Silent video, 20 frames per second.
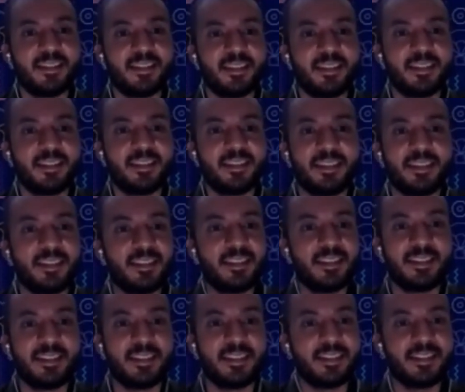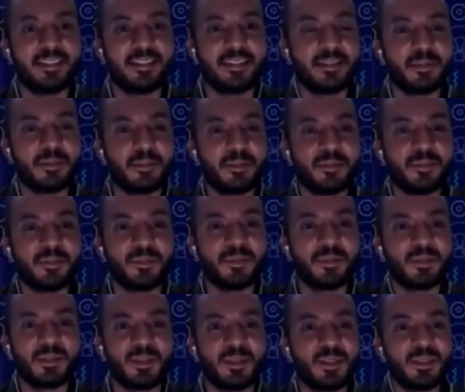
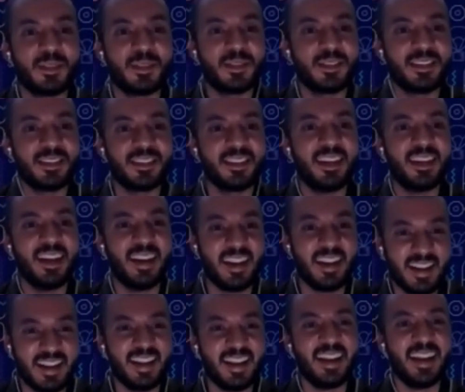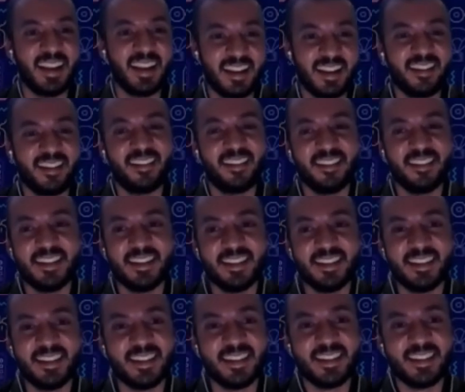
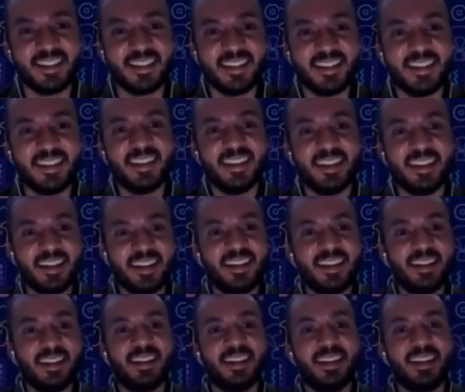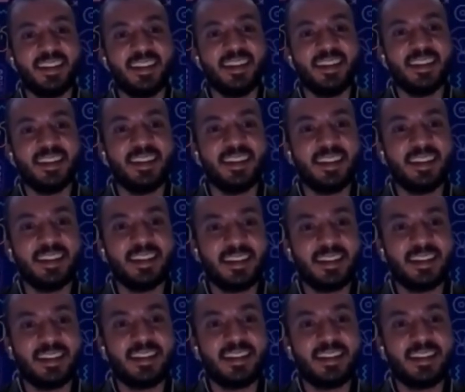This person isn't speaking.